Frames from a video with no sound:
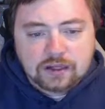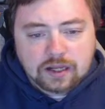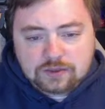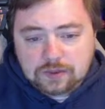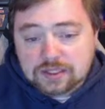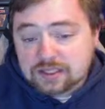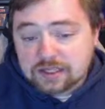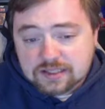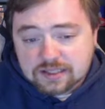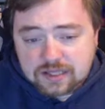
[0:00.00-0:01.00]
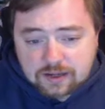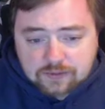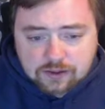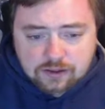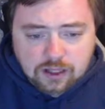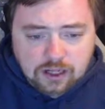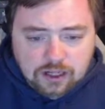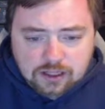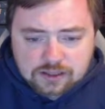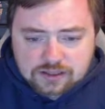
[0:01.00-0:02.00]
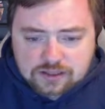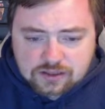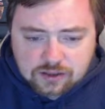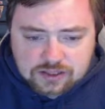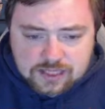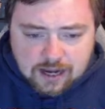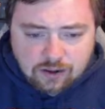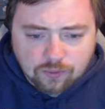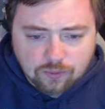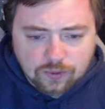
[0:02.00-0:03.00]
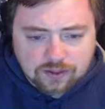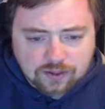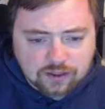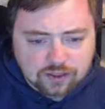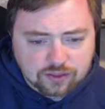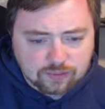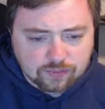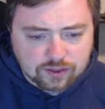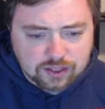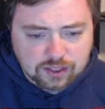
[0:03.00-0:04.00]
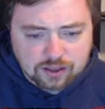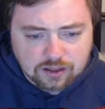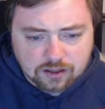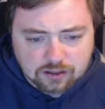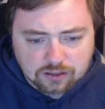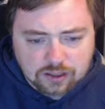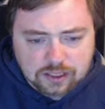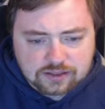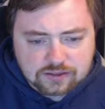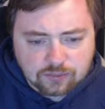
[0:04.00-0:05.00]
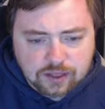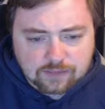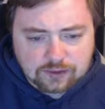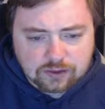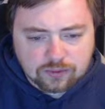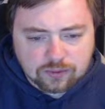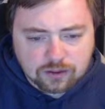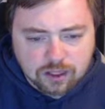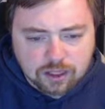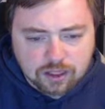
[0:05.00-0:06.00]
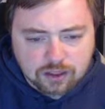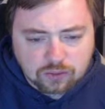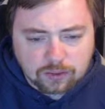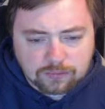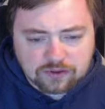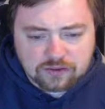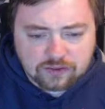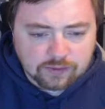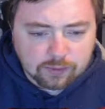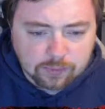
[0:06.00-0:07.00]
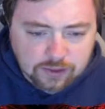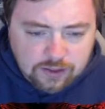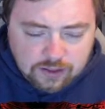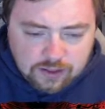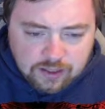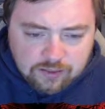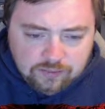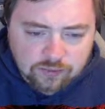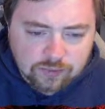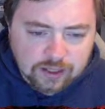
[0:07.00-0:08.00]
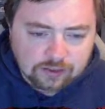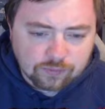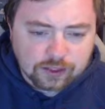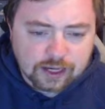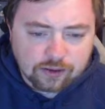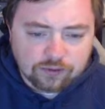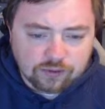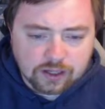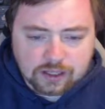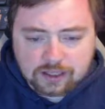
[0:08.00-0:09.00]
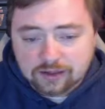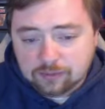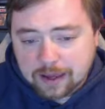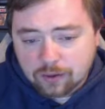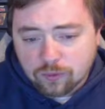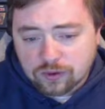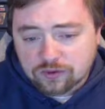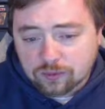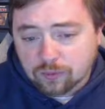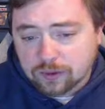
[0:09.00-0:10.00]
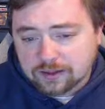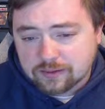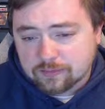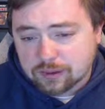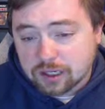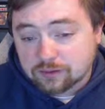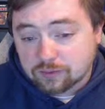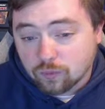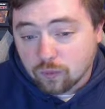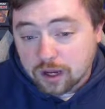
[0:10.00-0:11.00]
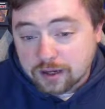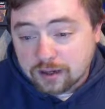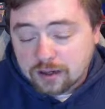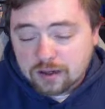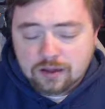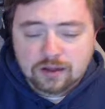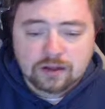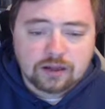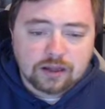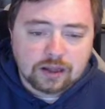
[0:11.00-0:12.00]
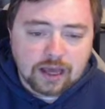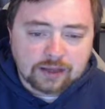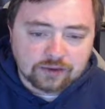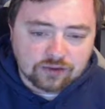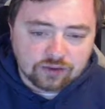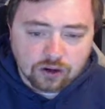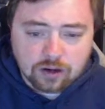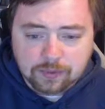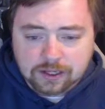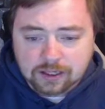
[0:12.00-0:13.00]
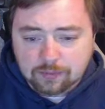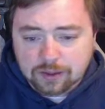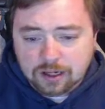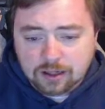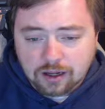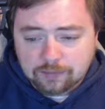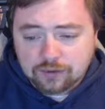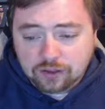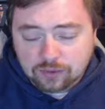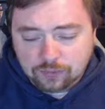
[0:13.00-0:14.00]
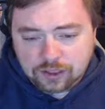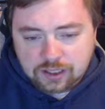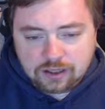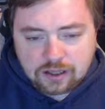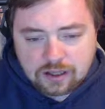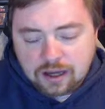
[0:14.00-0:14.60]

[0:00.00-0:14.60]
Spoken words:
Next one is Seasoned Savior. This starts out with or it's whenever you equip Season Saver, put 2 -1 counters on it, and it gets battle worn. So it only blocks for 1 at the start, but it can block up to 3.